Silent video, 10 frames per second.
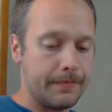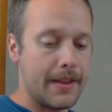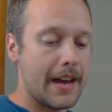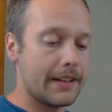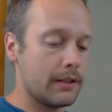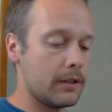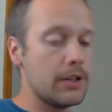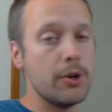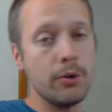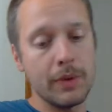Honestly,
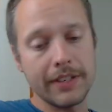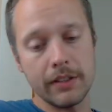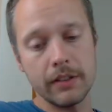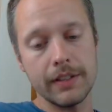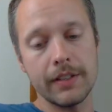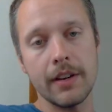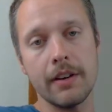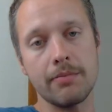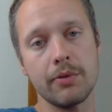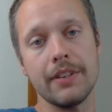Noon Whistle is a
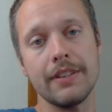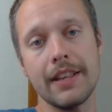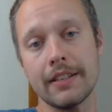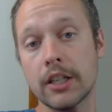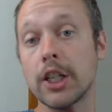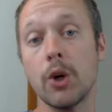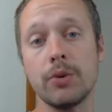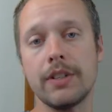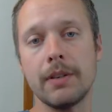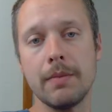brewery that's close
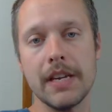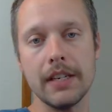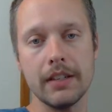to me.